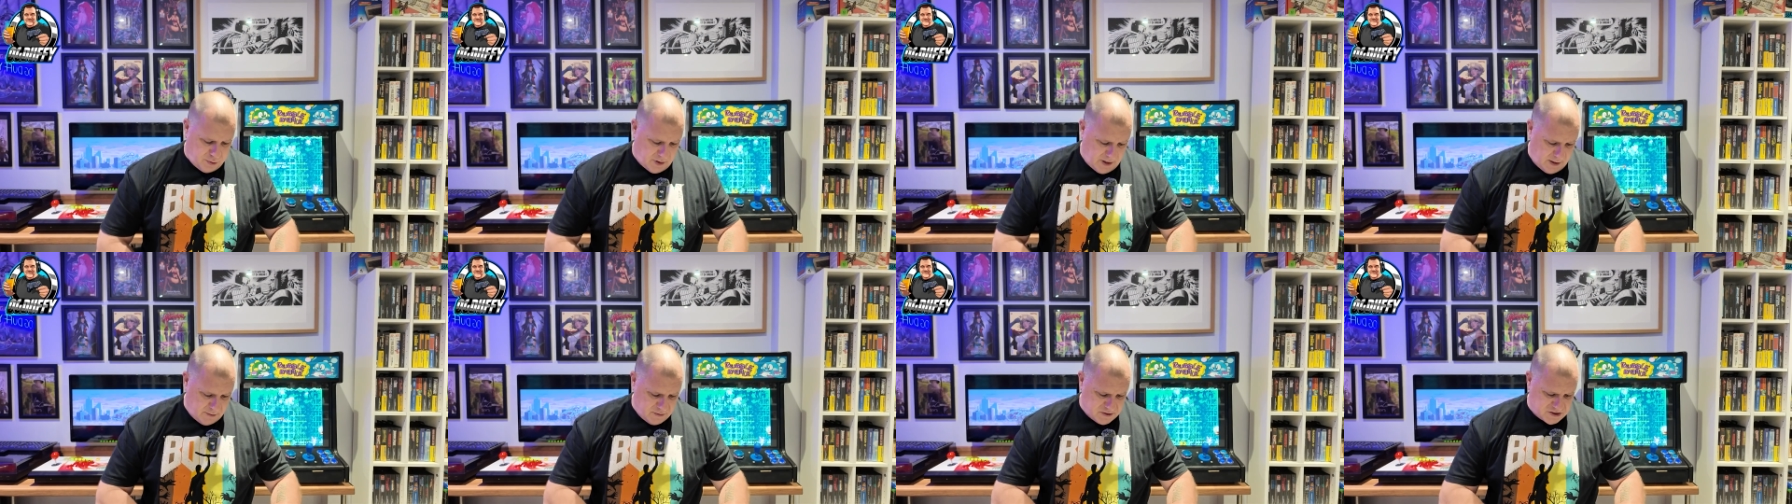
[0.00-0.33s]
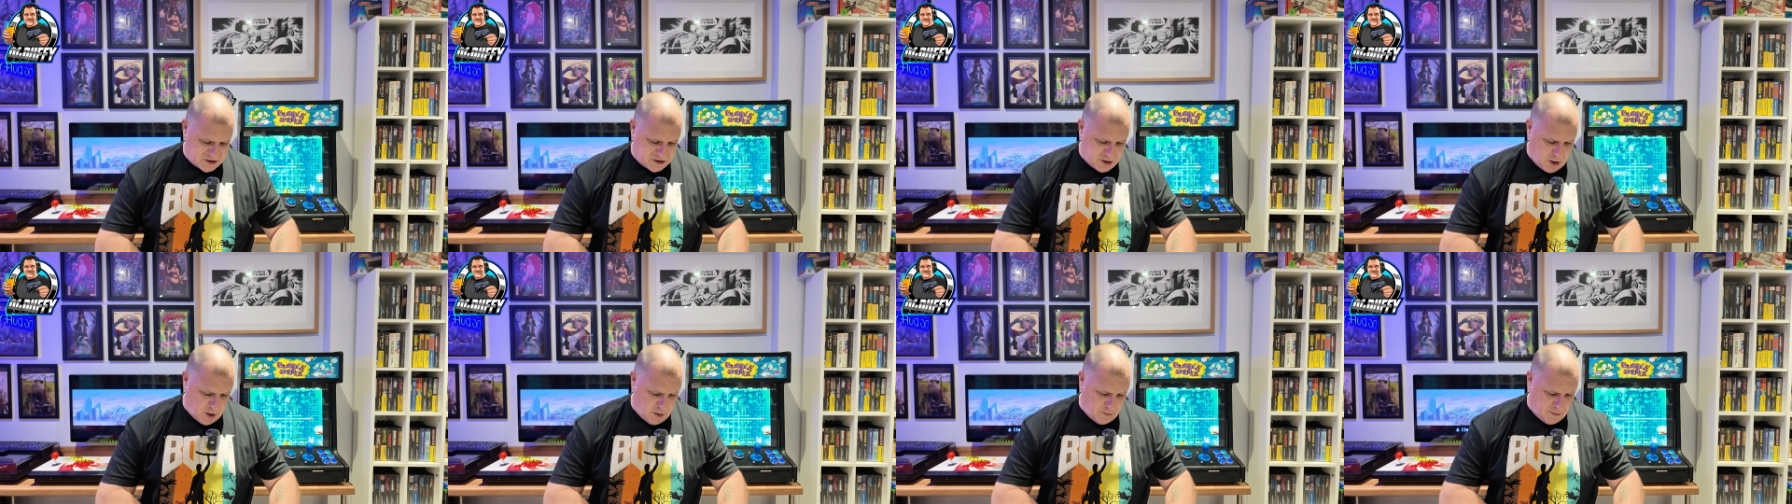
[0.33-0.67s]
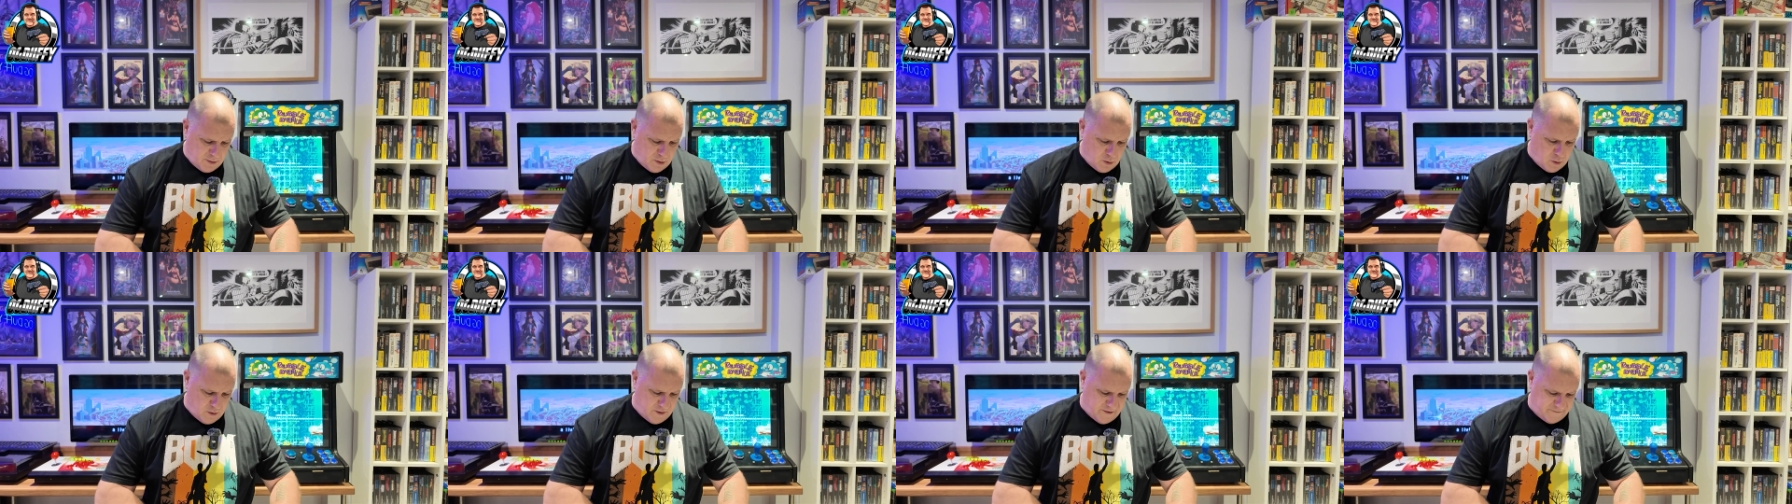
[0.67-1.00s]
play with sharp
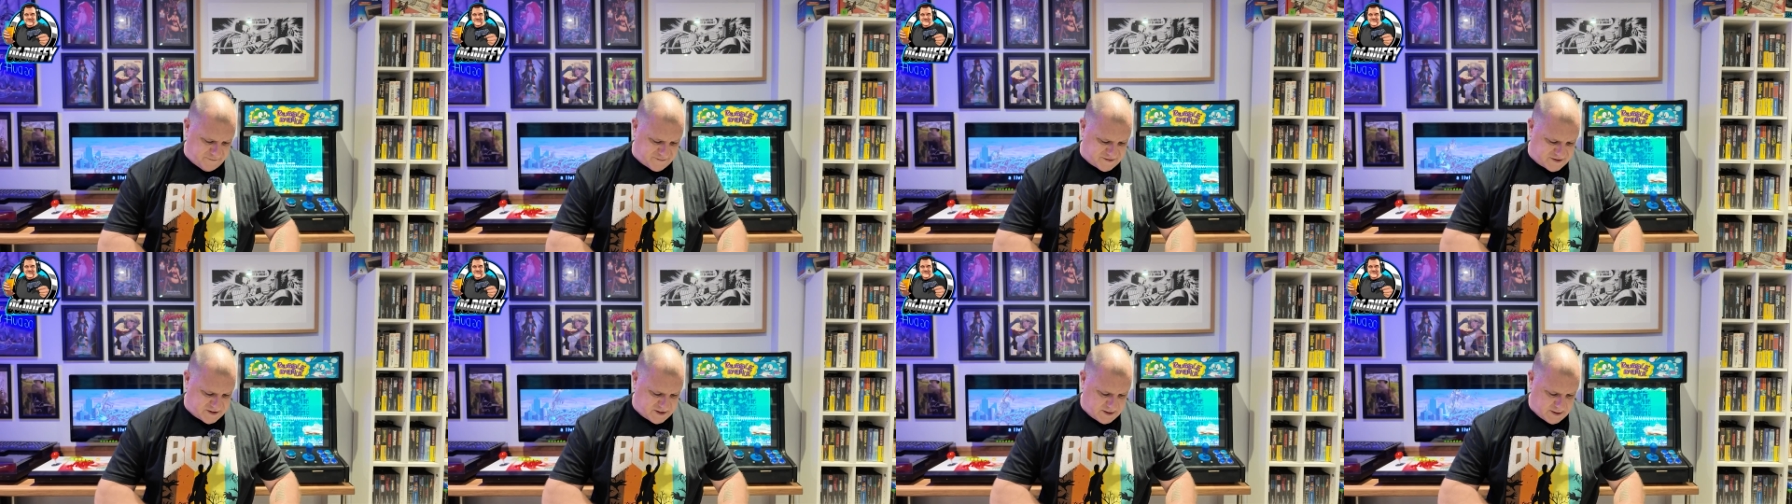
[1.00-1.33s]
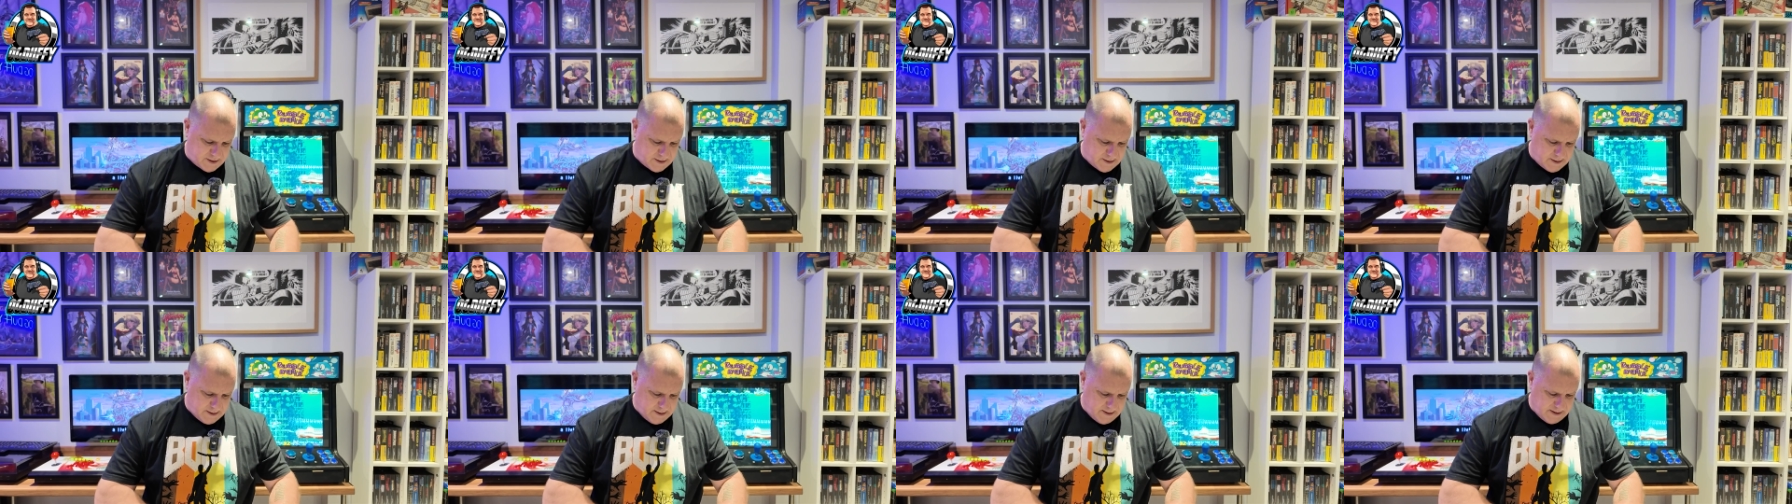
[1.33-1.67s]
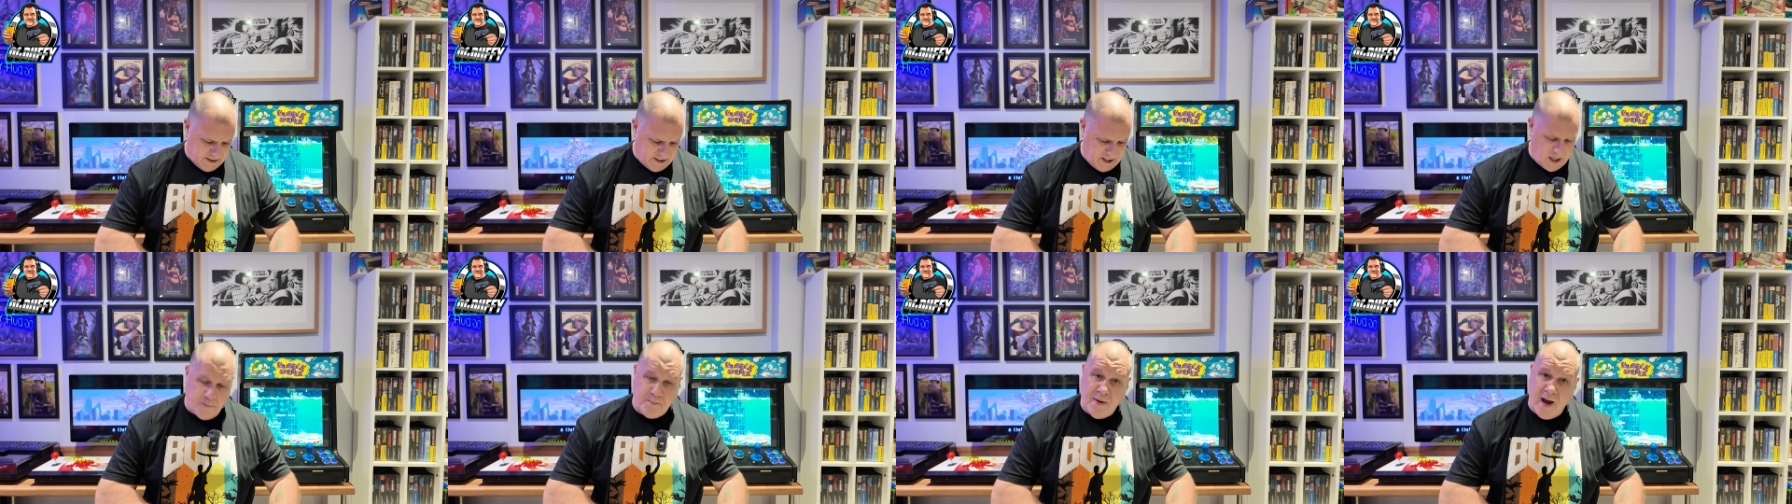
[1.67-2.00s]
knives.
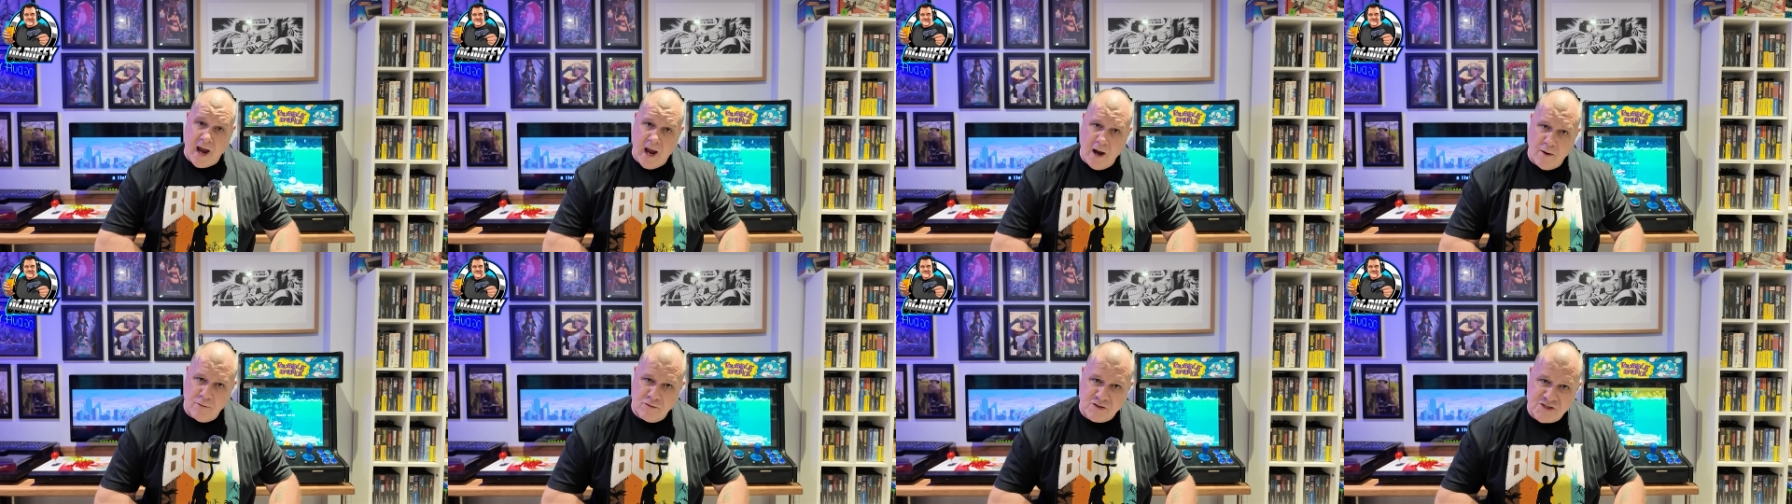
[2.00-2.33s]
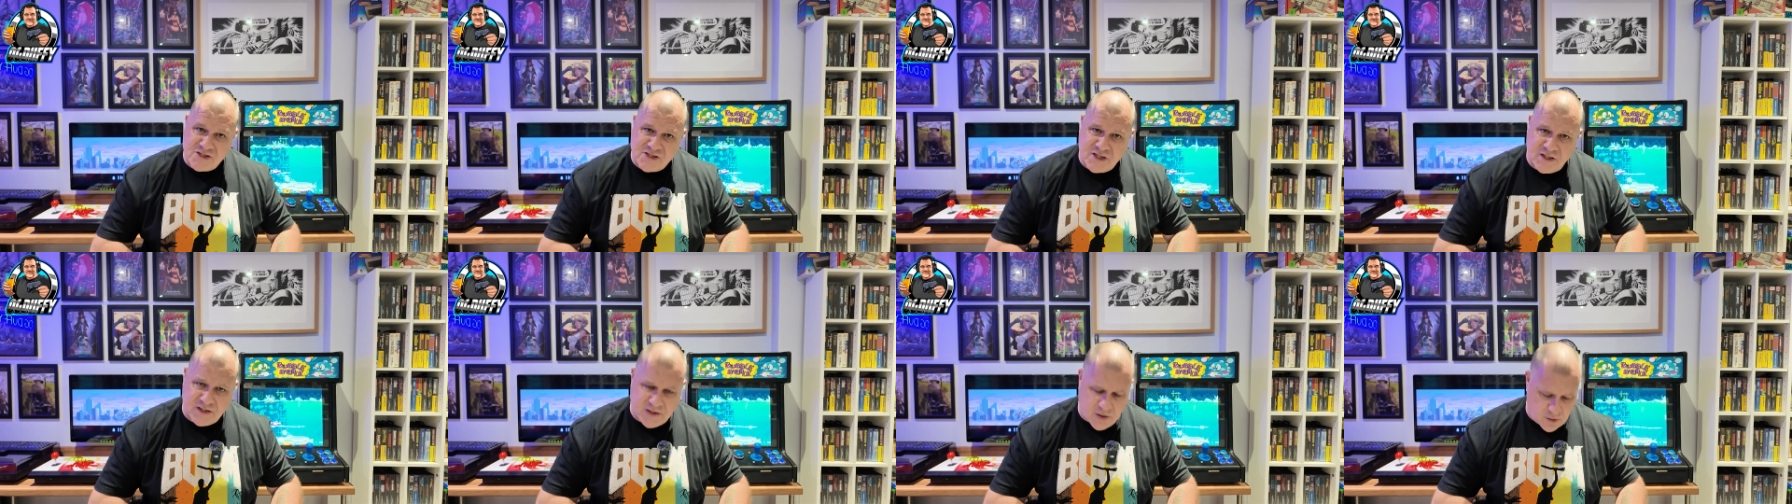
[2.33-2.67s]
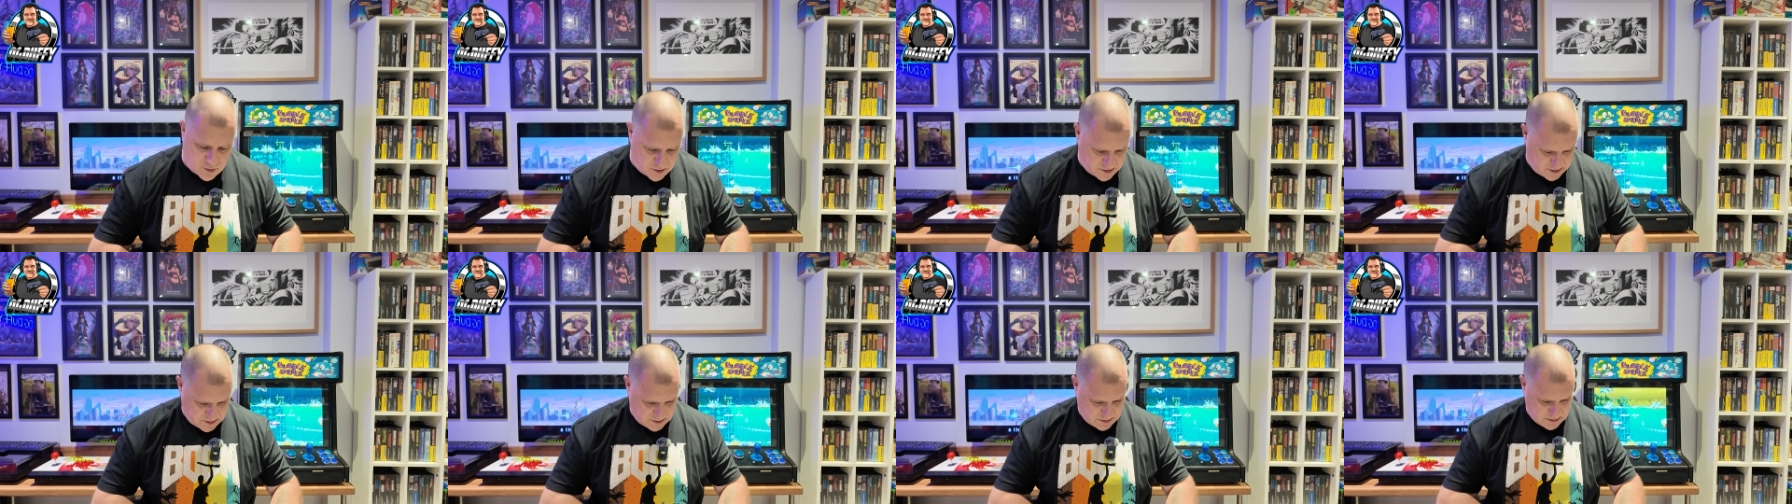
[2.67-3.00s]
Get your parents to
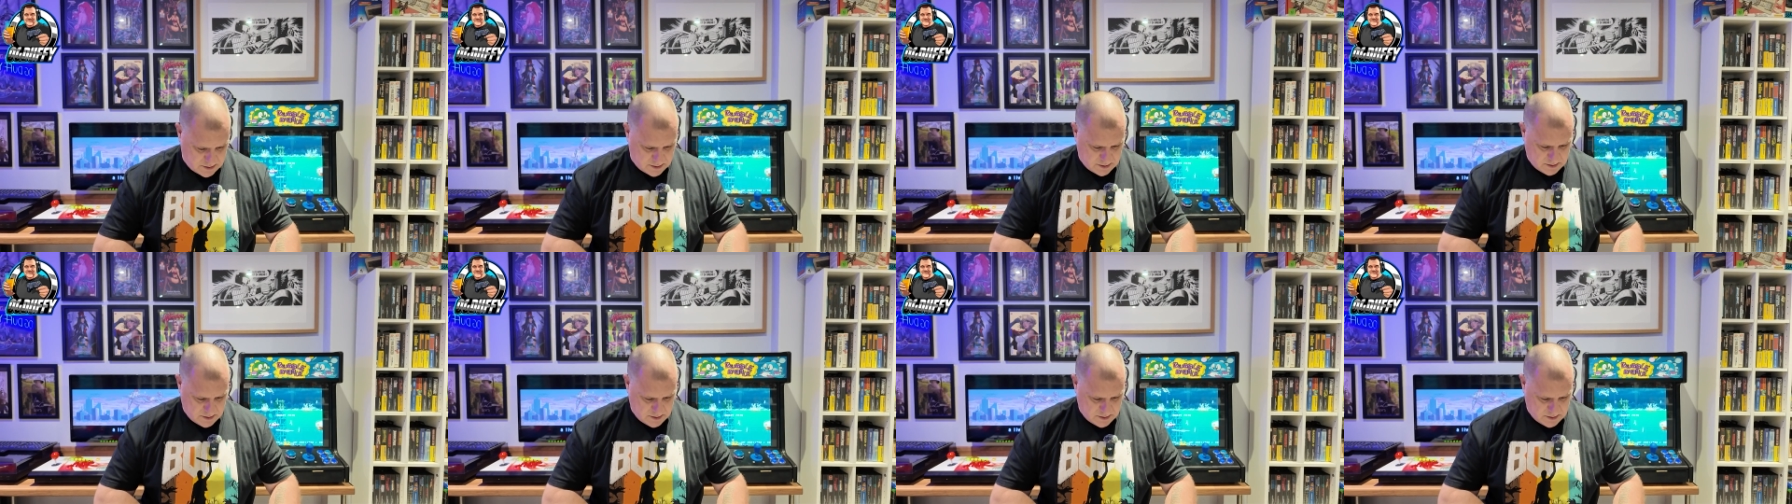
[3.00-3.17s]
do it.